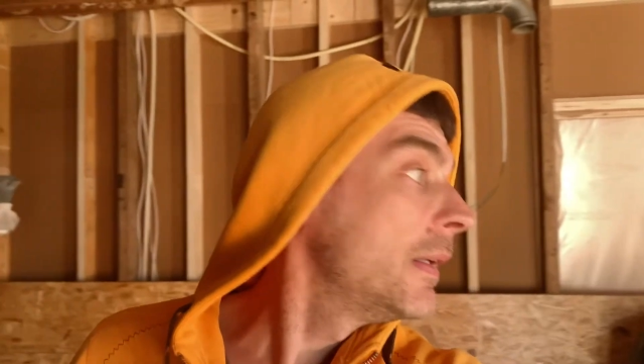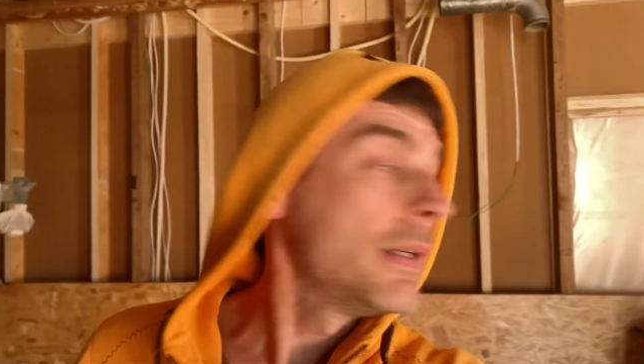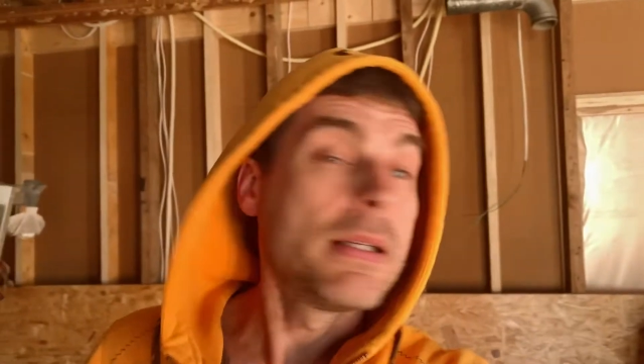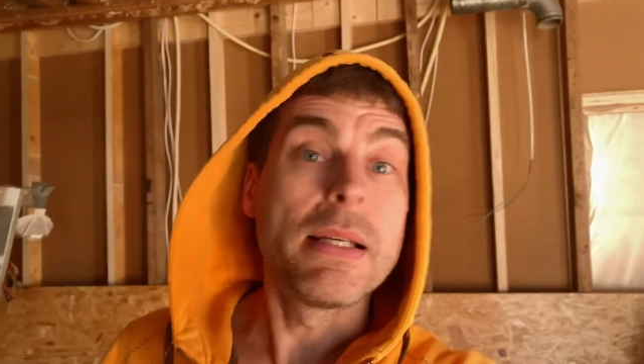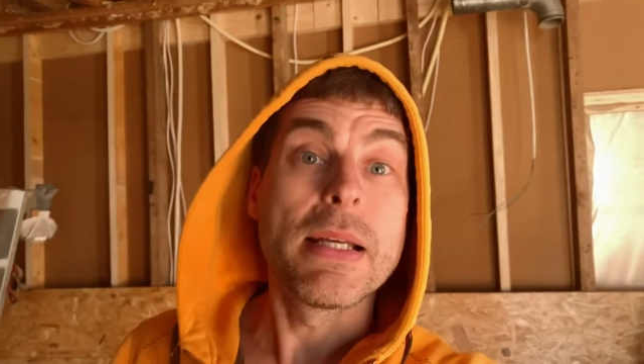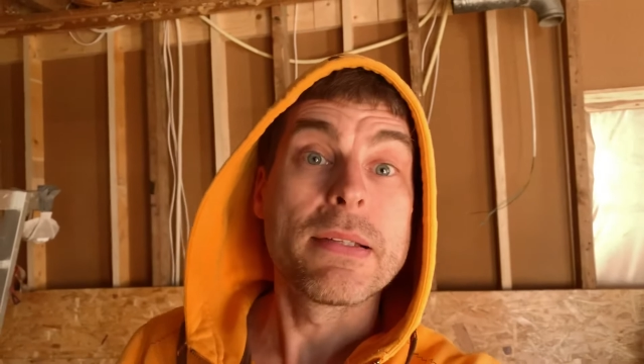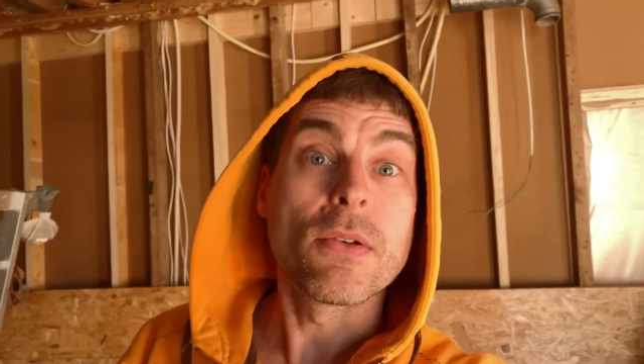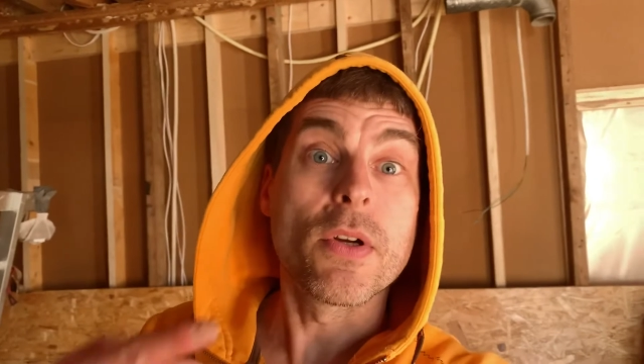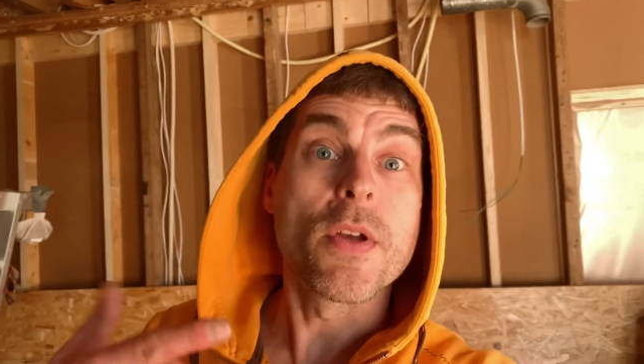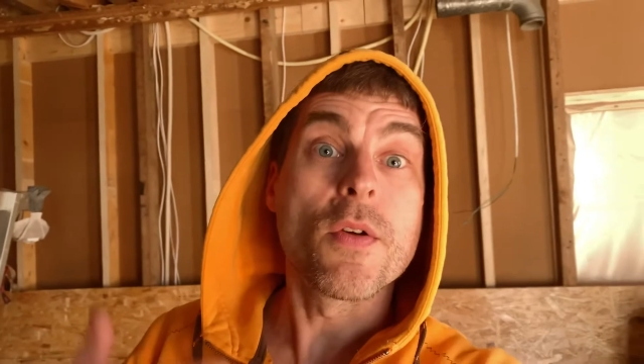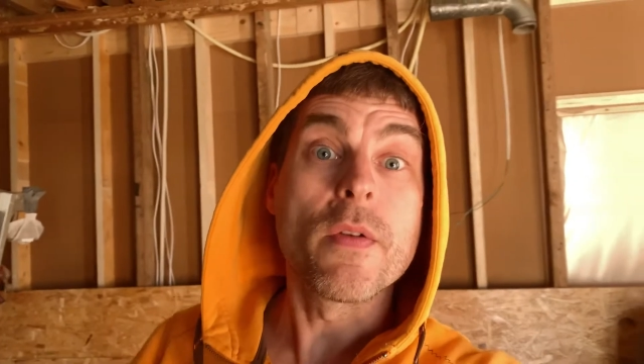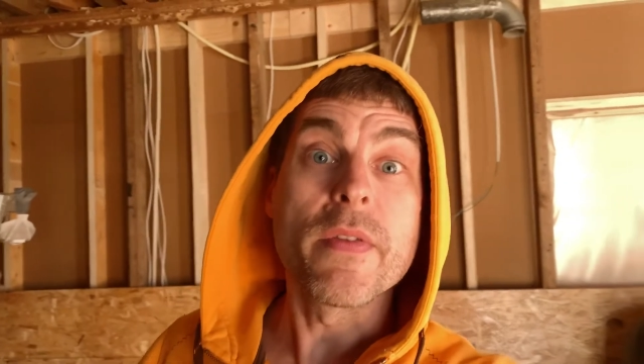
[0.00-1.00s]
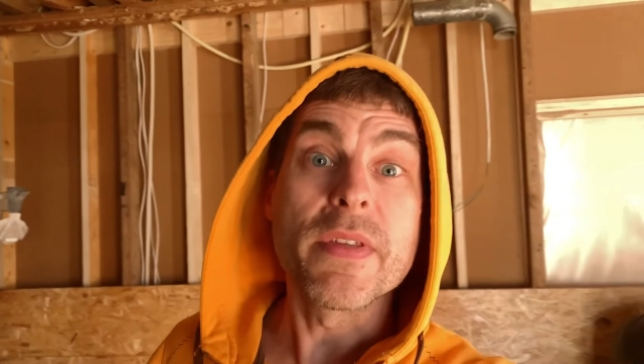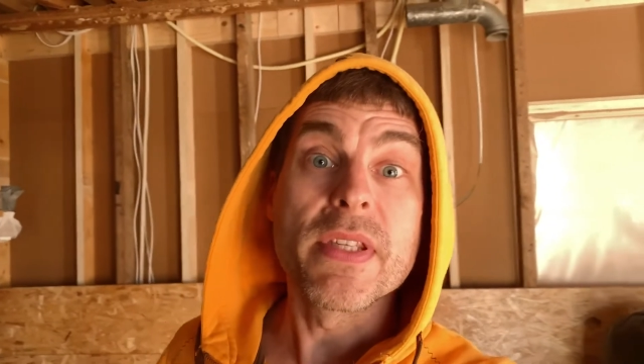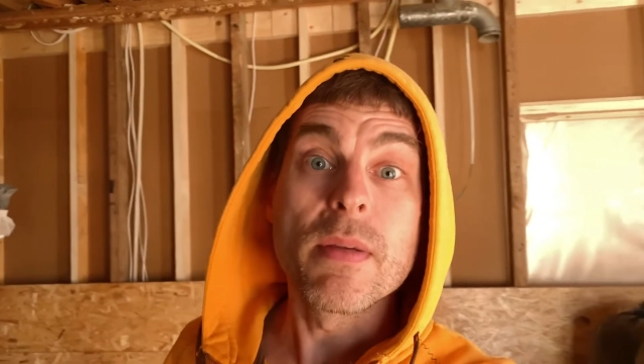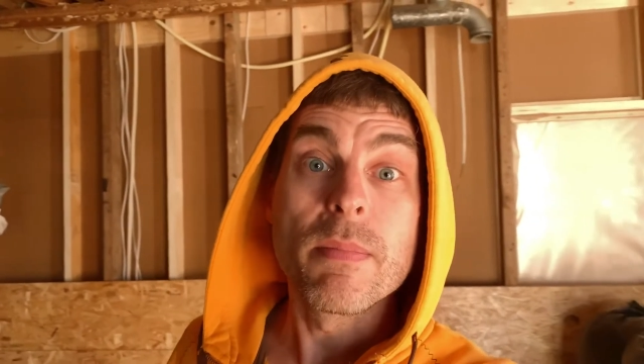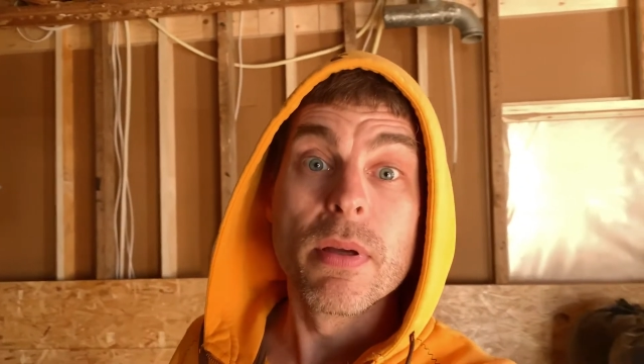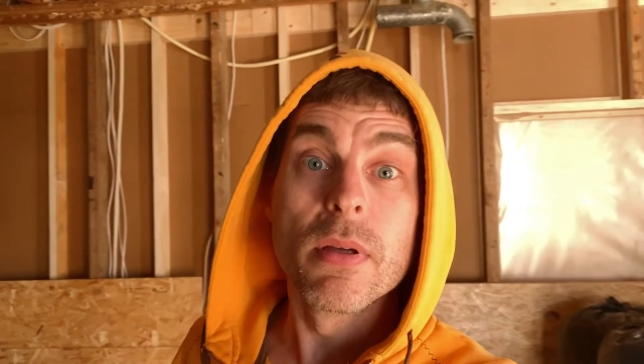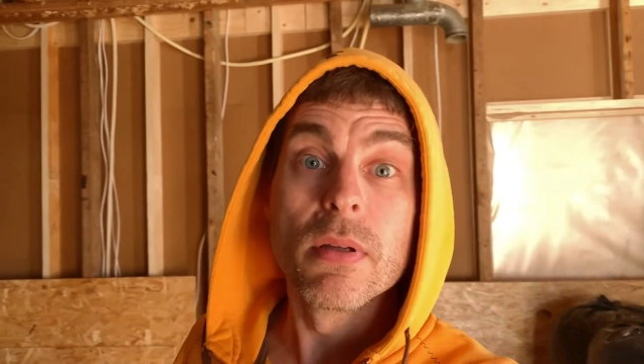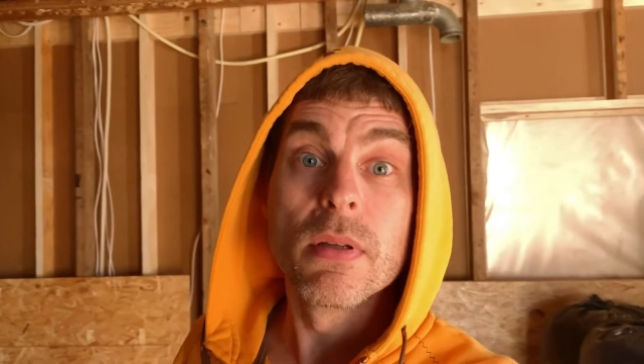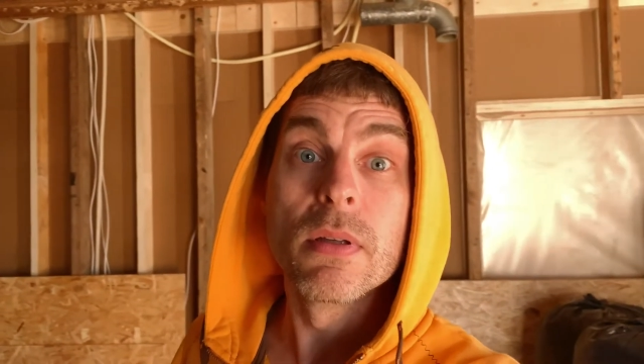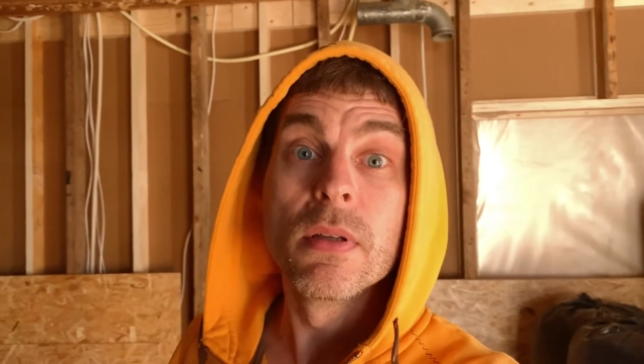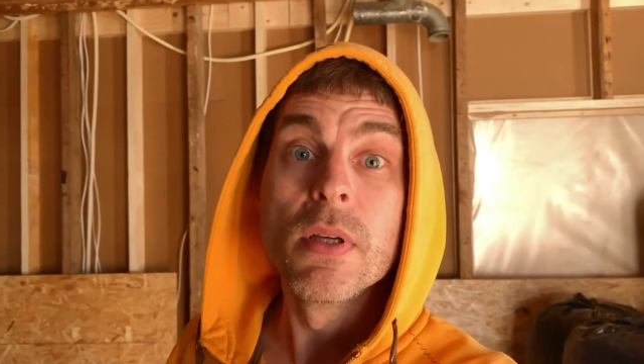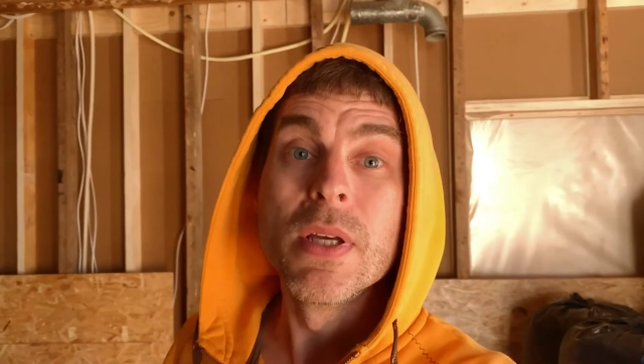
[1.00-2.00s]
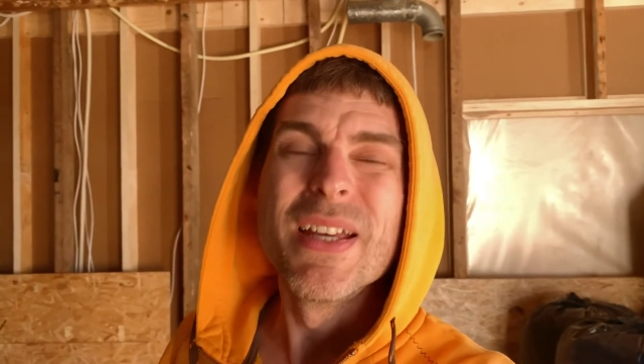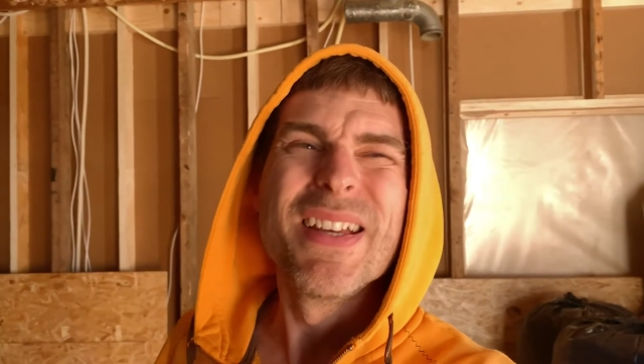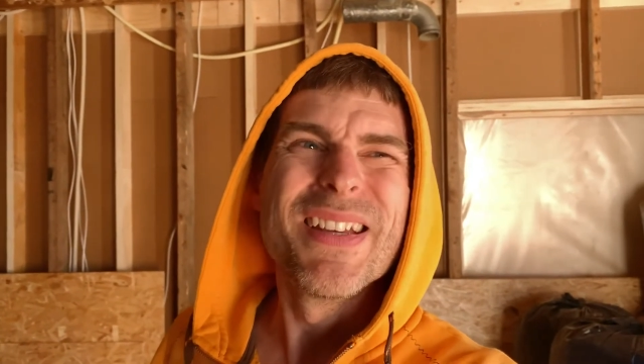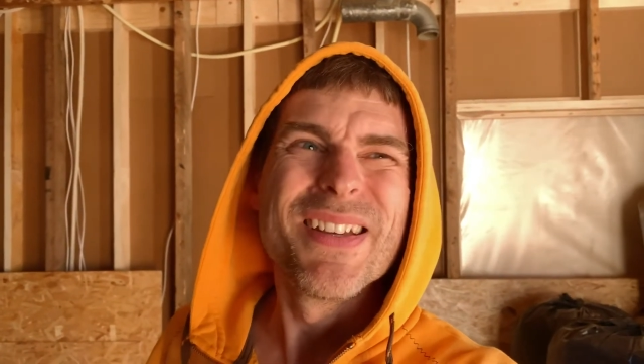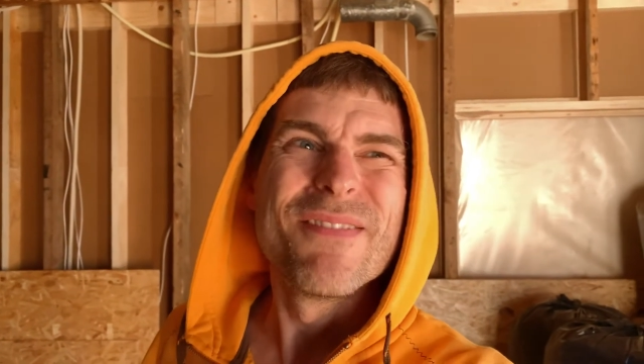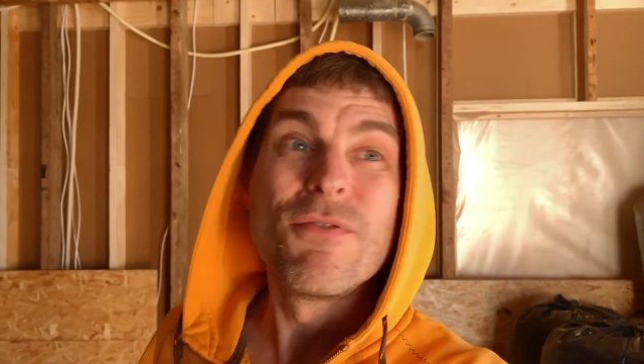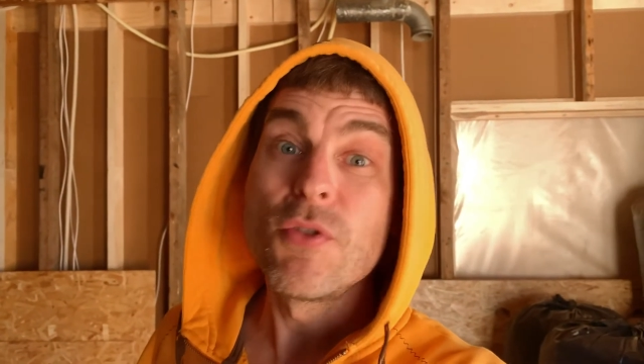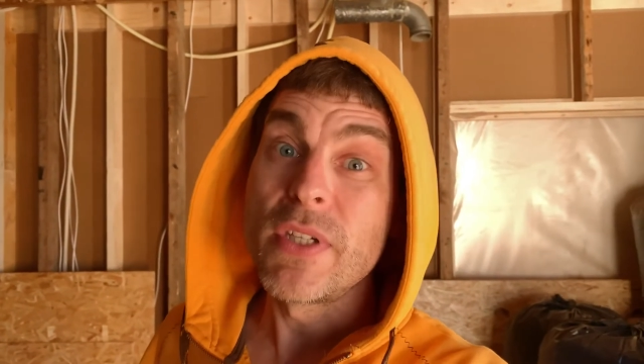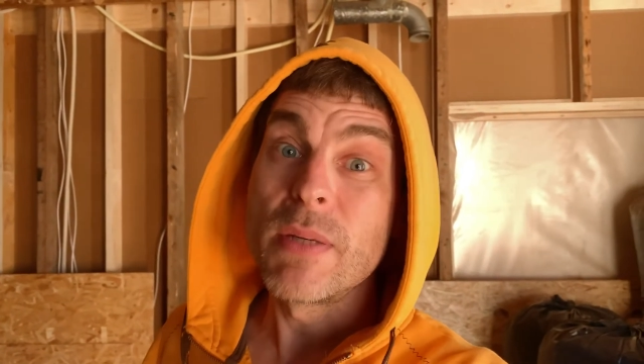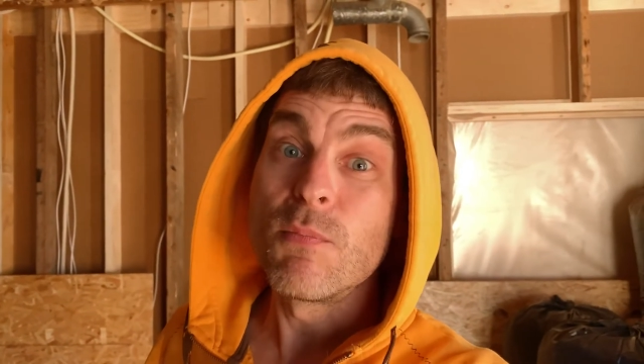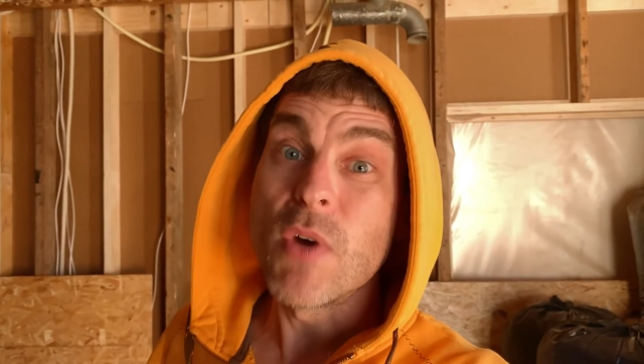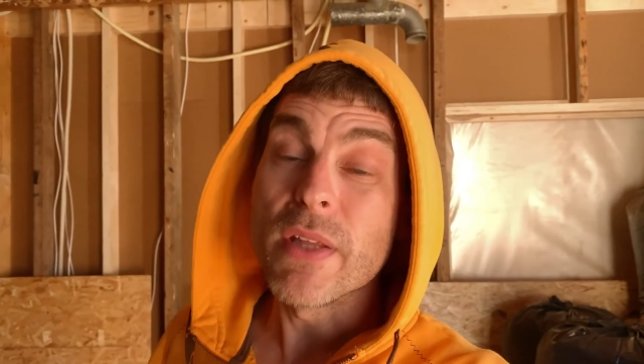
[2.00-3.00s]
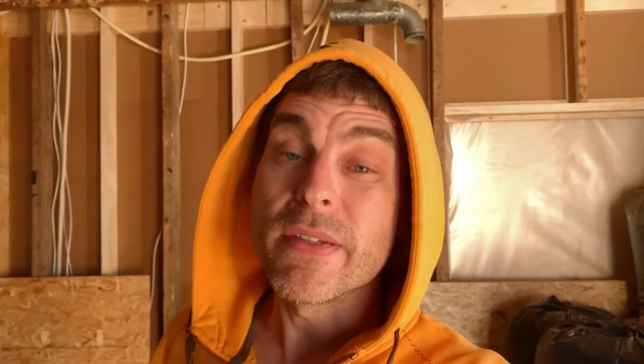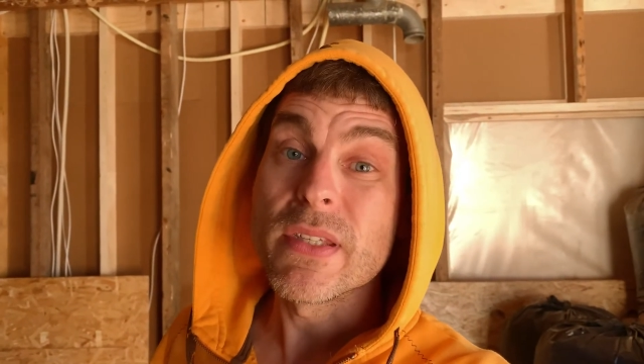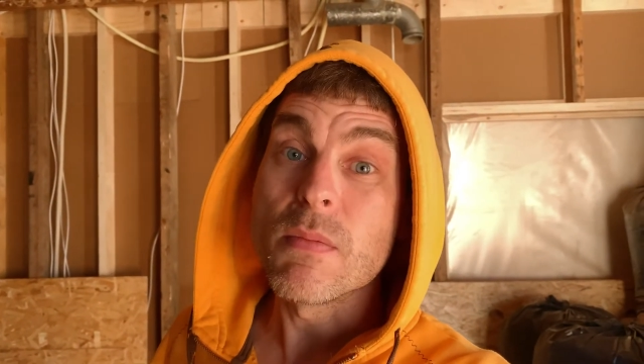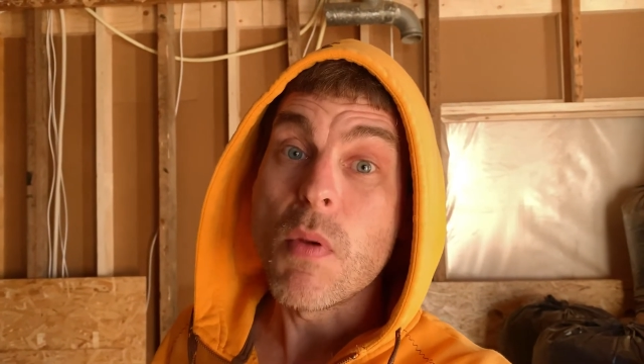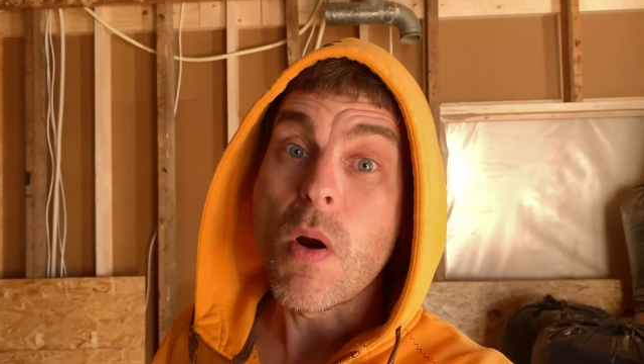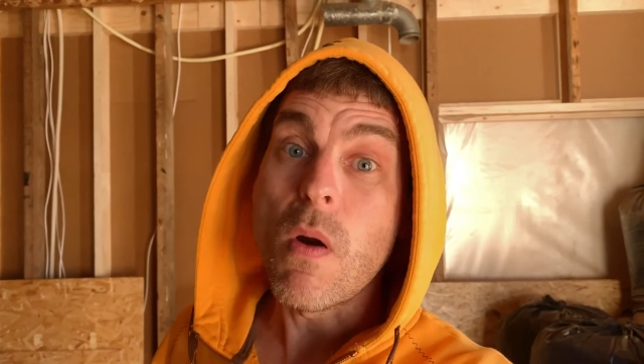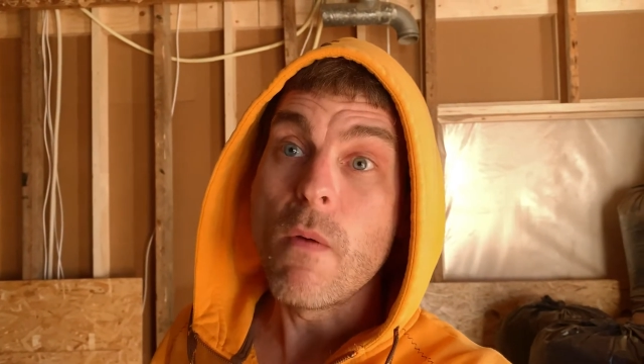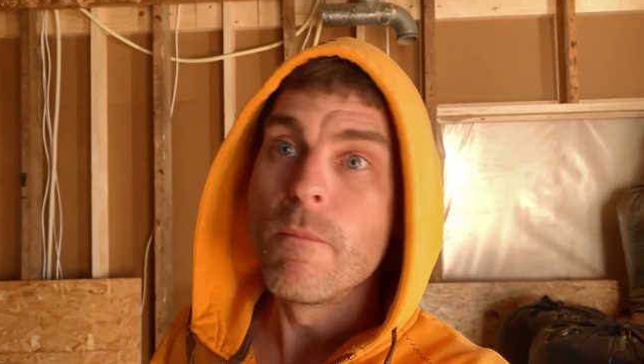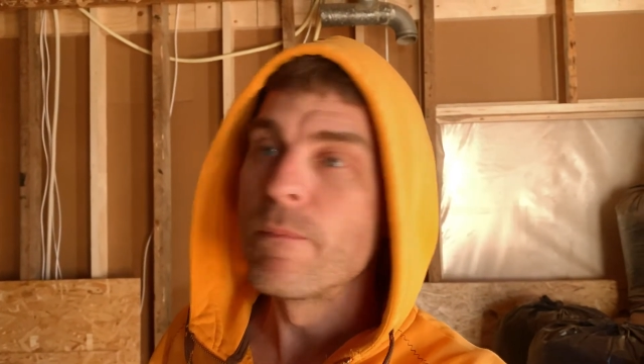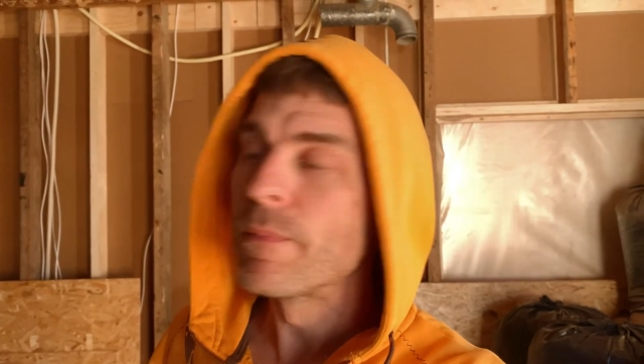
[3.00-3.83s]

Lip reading: It's got to go to the tip. A few tip runs tomorrow.